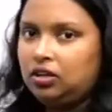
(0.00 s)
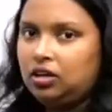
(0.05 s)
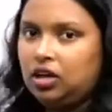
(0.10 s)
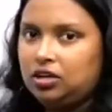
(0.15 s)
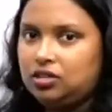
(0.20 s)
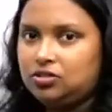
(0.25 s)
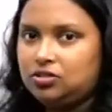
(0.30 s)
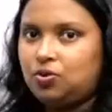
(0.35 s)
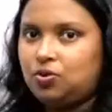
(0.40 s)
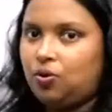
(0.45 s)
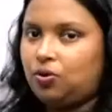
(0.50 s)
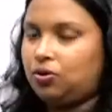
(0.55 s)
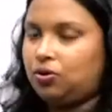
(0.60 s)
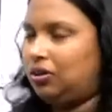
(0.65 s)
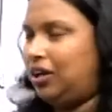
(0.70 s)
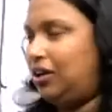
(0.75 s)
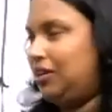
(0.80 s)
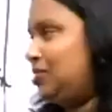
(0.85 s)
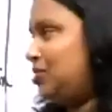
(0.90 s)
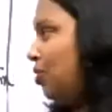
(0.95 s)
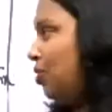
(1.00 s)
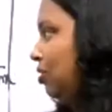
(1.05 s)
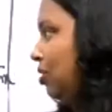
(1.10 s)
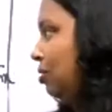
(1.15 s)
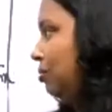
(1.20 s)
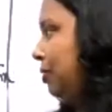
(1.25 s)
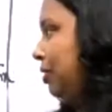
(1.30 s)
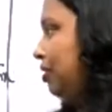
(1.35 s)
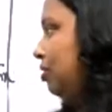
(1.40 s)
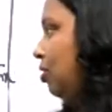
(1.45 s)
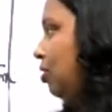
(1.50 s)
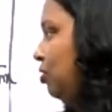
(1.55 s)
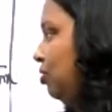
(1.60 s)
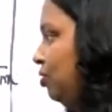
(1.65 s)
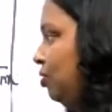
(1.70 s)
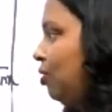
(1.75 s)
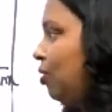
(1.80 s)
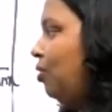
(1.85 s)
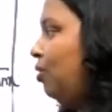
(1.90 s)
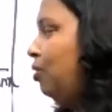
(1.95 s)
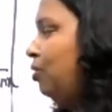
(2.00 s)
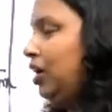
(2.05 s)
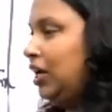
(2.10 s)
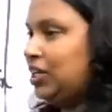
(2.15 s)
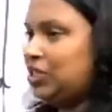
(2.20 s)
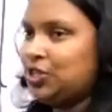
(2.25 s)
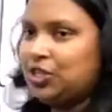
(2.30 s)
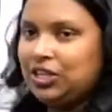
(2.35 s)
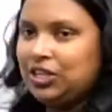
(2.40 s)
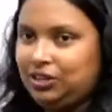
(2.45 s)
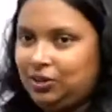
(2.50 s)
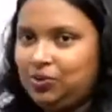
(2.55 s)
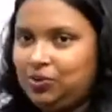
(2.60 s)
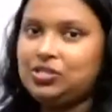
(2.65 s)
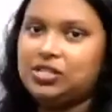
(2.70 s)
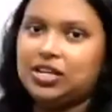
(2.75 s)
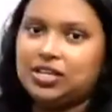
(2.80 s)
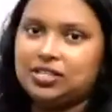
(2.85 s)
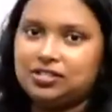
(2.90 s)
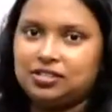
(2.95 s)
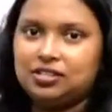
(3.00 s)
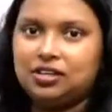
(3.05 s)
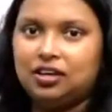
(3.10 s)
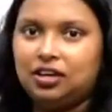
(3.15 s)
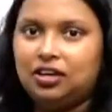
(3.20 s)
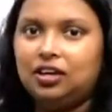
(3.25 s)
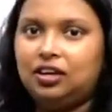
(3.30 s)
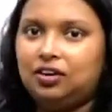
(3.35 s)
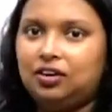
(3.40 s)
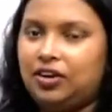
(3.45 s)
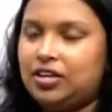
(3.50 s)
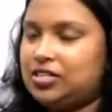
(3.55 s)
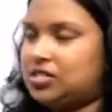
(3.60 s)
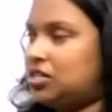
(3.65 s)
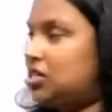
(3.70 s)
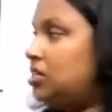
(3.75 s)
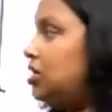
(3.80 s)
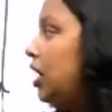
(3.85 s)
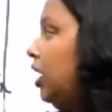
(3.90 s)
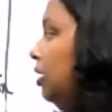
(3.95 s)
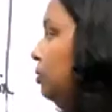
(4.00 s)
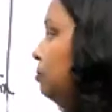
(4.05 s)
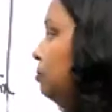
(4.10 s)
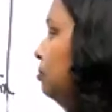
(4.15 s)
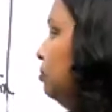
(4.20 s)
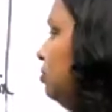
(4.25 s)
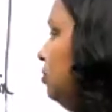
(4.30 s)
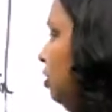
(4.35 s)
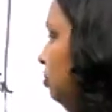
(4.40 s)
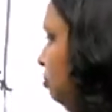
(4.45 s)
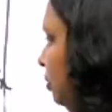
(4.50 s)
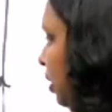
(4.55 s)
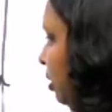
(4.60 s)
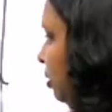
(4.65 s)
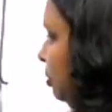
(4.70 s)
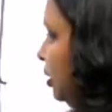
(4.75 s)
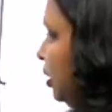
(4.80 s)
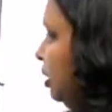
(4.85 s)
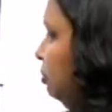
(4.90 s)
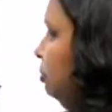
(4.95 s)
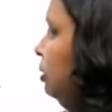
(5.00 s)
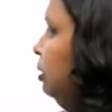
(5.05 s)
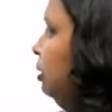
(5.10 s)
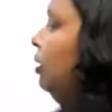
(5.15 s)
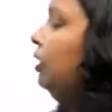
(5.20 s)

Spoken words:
That's wrong. That's not, I mean, not wrong, actually useless. Wasting time. Make a method.